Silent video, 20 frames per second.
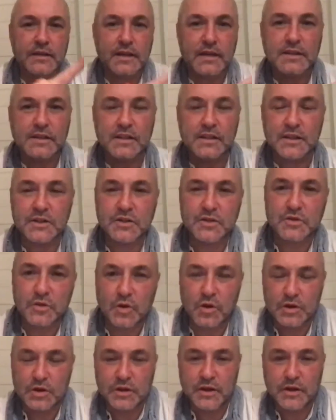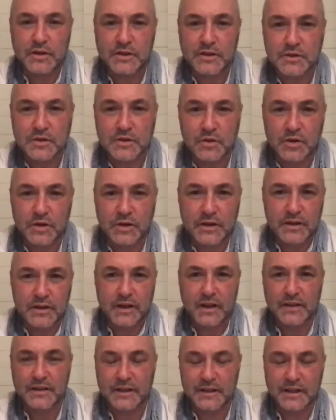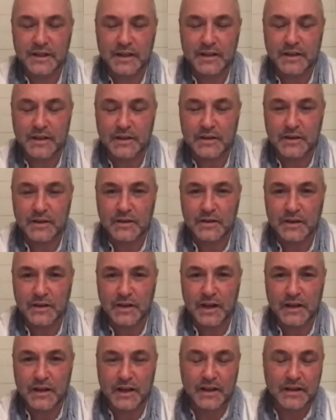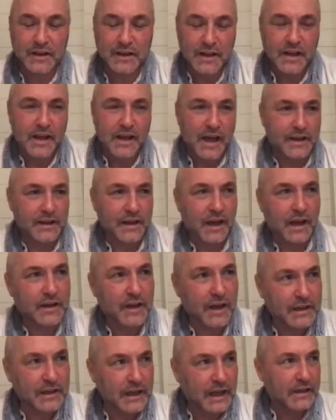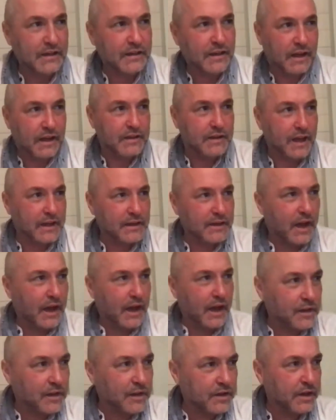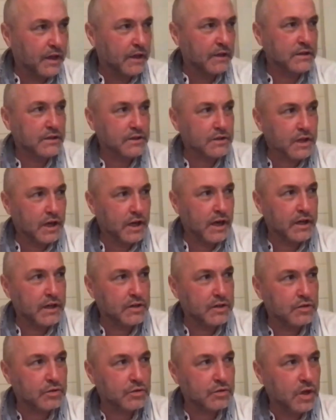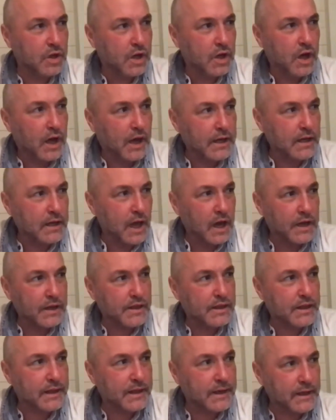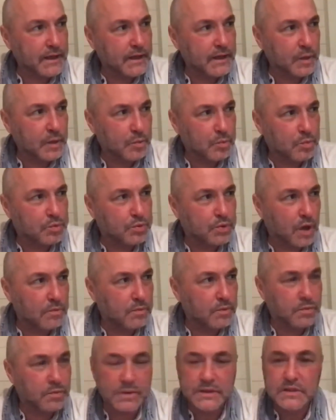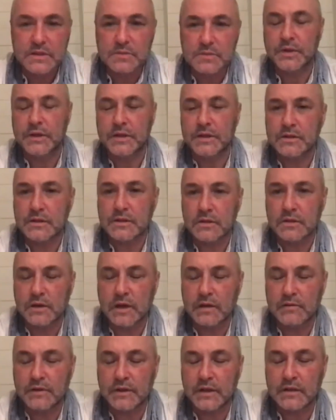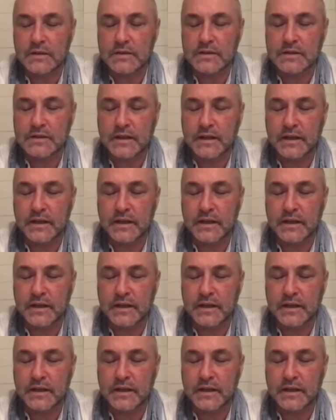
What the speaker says: that's an extraordinary story. I think that and I think it's entirely true. I think it probably speaks to Havel's